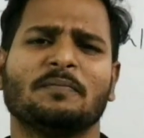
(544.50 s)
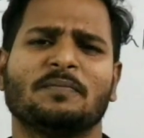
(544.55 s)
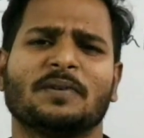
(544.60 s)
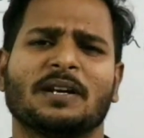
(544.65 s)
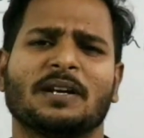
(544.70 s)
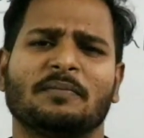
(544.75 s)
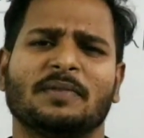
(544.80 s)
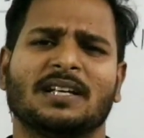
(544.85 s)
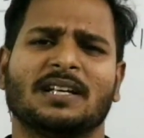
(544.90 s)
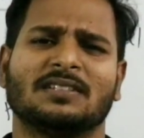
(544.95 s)

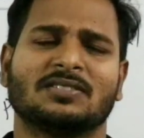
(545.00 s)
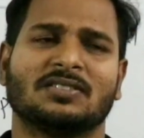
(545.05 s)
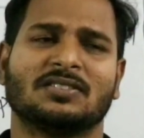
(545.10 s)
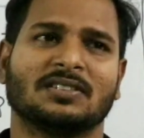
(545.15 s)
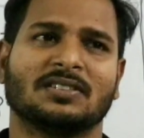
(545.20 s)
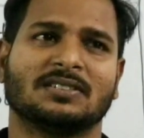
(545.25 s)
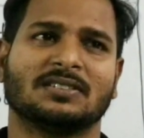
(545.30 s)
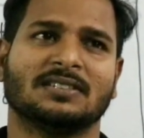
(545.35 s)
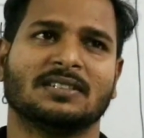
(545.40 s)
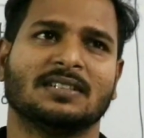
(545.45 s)
bipyramidal
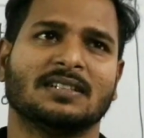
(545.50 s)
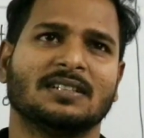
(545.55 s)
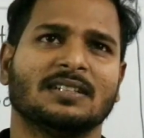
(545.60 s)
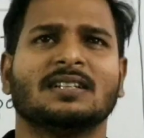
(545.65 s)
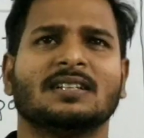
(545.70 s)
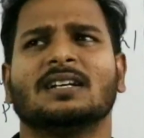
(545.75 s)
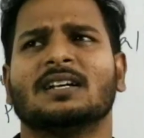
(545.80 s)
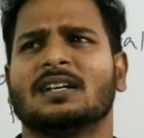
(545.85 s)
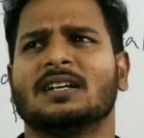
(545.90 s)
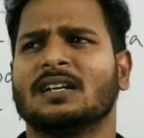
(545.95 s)

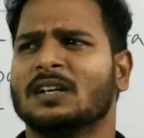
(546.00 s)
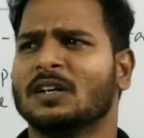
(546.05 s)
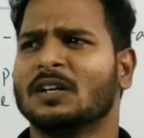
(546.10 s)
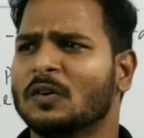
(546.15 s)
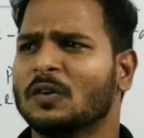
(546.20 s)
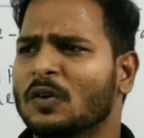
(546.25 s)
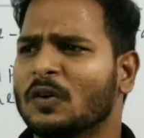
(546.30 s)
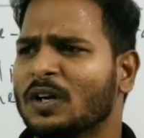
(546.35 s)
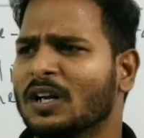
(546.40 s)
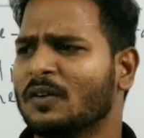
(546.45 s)
structure,
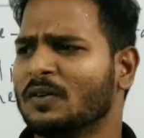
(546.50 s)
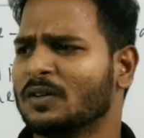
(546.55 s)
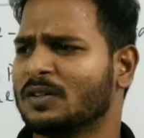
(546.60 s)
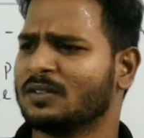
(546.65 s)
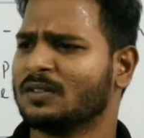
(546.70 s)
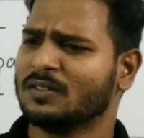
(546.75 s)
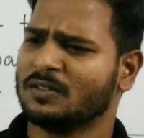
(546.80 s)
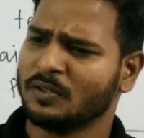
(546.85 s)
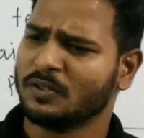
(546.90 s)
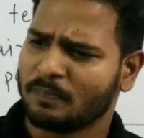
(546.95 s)
no
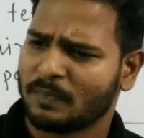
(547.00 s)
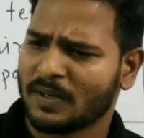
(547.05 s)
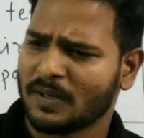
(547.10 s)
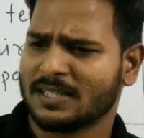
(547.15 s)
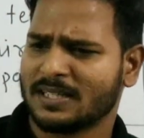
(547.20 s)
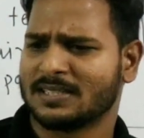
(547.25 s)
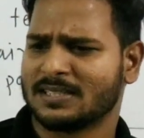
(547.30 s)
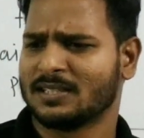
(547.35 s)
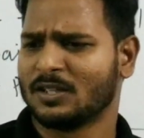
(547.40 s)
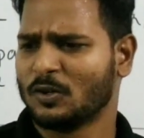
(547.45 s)
doubt we
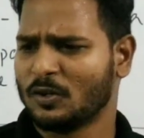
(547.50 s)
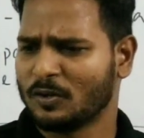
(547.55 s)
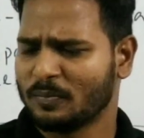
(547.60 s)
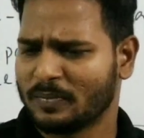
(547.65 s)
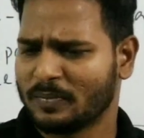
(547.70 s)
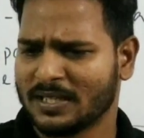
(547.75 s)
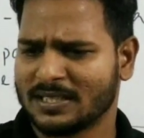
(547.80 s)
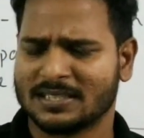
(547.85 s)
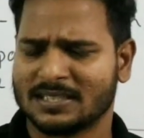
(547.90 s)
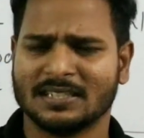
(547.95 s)
place
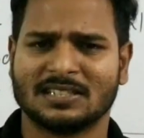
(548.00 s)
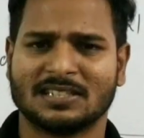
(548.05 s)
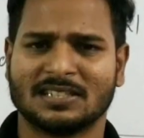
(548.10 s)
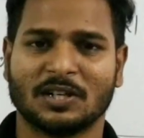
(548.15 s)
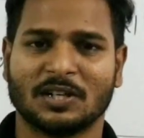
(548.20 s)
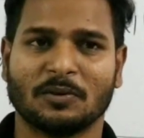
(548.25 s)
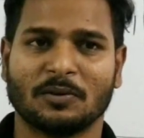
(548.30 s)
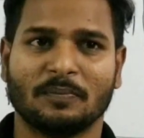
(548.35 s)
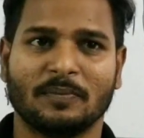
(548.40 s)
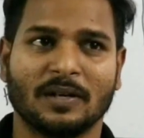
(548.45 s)
lone pairs
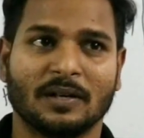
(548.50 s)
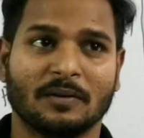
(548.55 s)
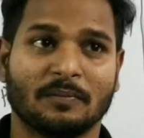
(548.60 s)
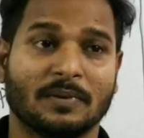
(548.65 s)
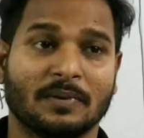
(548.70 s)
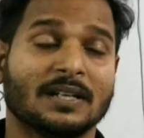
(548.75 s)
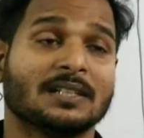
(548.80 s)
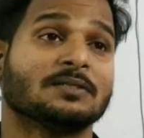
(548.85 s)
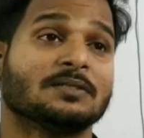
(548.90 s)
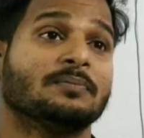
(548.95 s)
instead of
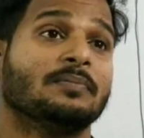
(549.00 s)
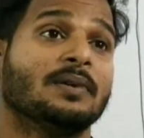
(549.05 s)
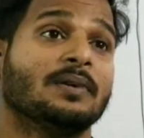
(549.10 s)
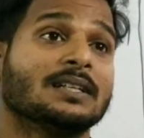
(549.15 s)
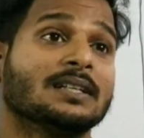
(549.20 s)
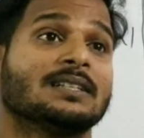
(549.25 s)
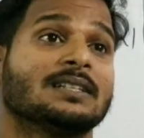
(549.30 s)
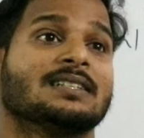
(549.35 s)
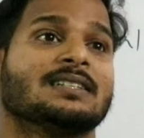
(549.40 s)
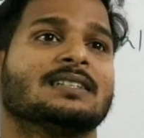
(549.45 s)
bond pairs,
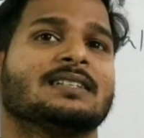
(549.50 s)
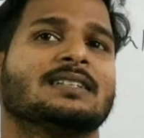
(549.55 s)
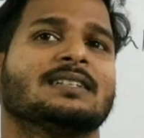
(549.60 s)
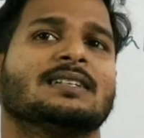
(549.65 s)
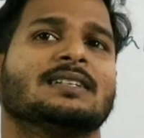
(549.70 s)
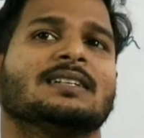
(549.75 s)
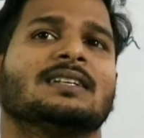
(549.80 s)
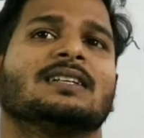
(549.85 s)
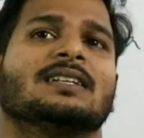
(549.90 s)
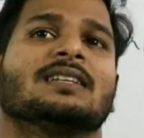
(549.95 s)
but
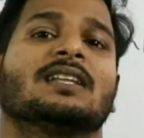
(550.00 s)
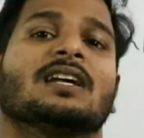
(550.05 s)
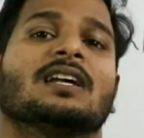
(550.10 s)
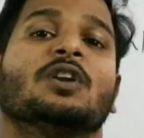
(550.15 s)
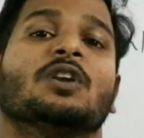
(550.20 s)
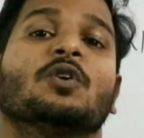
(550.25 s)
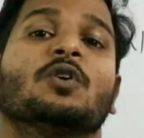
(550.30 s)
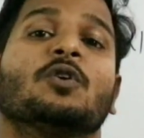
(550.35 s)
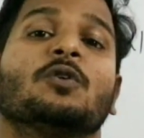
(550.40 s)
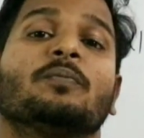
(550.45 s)

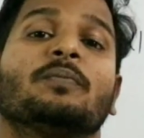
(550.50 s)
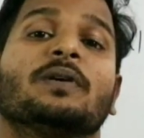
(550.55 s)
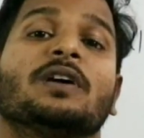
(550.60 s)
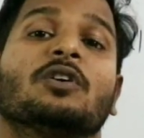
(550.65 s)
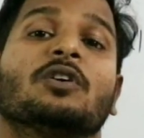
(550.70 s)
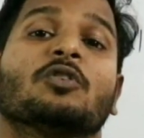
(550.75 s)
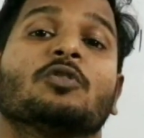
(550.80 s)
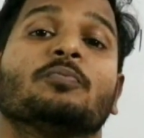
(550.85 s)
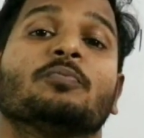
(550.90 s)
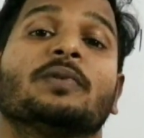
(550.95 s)
the lone
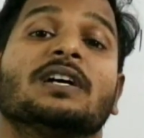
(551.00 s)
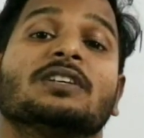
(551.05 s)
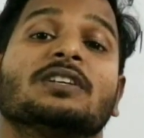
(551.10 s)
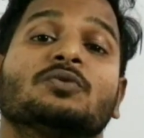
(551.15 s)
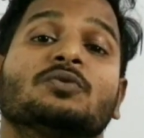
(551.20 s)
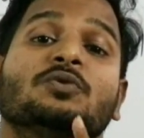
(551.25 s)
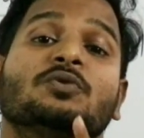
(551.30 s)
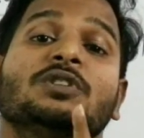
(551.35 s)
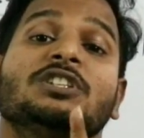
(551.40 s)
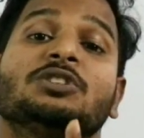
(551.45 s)
pair
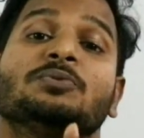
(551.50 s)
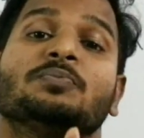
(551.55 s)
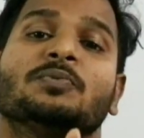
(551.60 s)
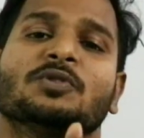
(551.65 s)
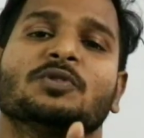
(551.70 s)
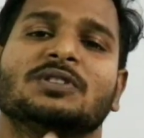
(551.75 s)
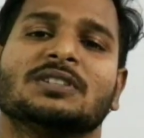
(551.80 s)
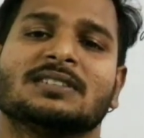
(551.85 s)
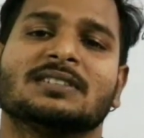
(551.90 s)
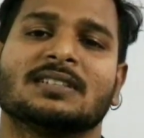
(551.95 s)
occupies which
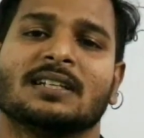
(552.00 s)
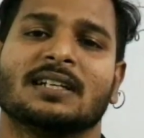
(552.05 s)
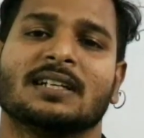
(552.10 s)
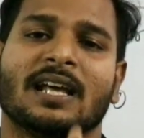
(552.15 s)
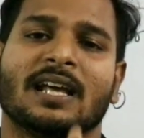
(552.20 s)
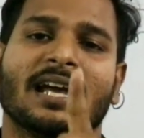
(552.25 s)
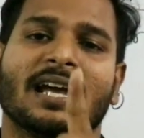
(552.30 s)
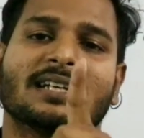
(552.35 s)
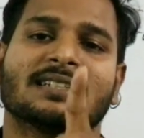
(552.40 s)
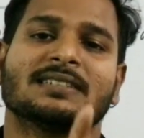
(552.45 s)

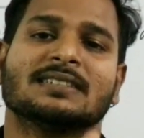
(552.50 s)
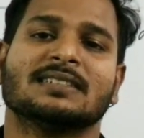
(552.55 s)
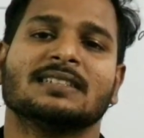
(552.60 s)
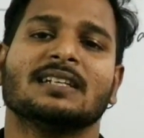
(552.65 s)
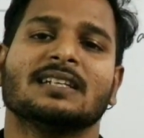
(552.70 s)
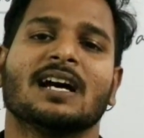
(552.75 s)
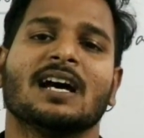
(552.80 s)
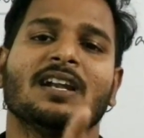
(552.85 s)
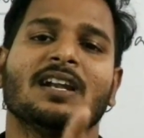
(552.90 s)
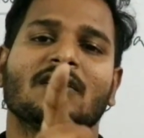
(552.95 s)
position,
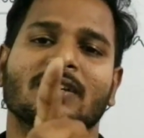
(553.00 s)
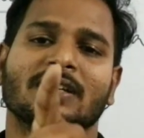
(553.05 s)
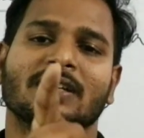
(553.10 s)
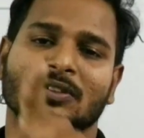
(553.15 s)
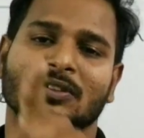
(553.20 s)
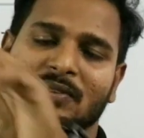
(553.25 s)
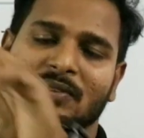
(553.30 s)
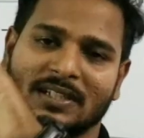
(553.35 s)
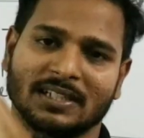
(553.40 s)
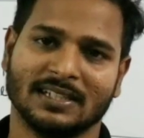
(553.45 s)
axial or
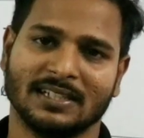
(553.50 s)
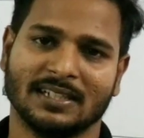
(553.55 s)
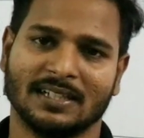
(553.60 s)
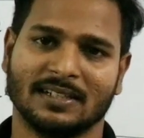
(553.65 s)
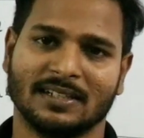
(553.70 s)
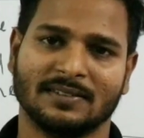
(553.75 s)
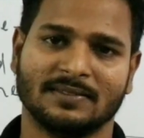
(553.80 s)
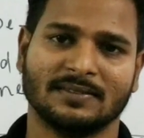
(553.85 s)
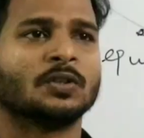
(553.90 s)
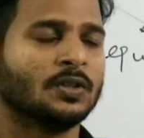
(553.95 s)

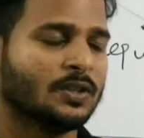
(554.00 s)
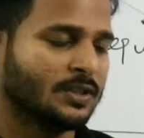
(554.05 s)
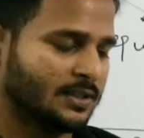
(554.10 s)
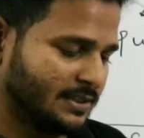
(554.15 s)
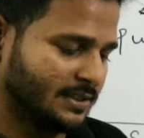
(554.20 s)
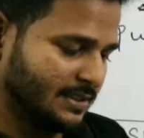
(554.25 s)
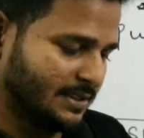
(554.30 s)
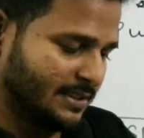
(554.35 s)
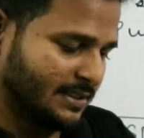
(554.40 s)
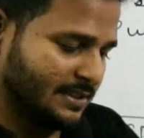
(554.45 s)
equatorial?
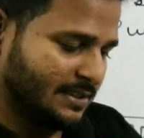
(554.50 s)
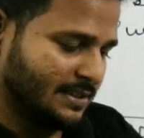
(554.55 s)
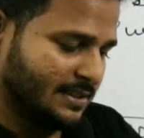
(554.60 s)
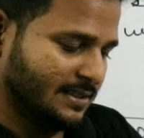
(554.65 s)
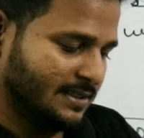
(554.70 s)
So